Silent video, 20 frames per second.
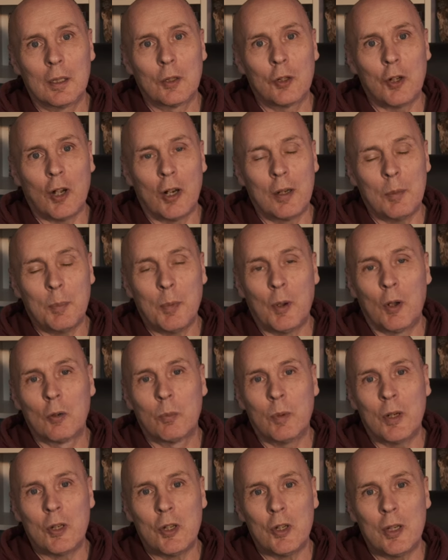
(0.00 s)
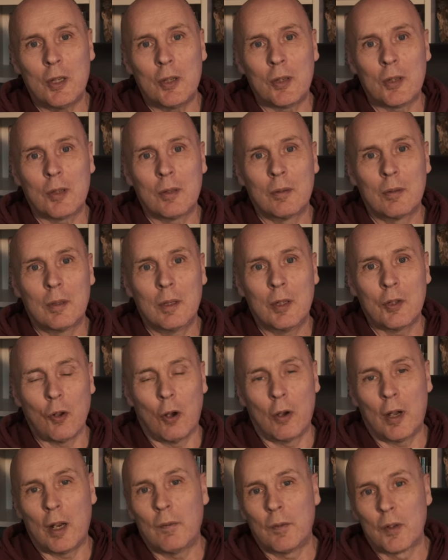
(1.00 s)
tripod, which is
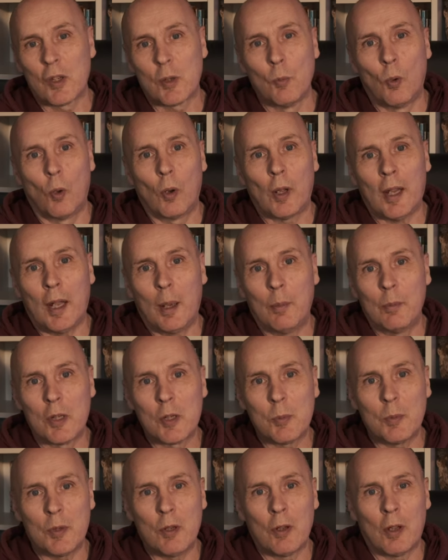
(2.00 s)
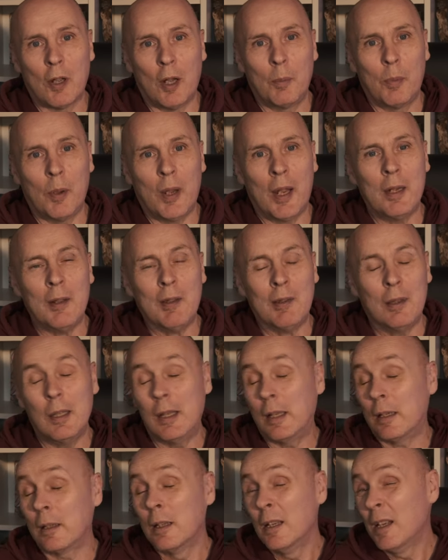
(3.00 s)
all right for small cameras, but you can't put
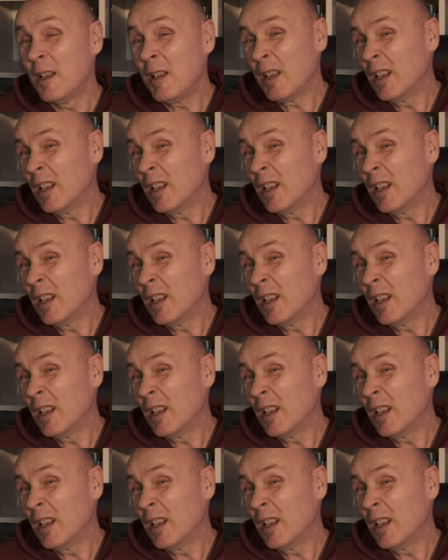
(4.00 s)
anything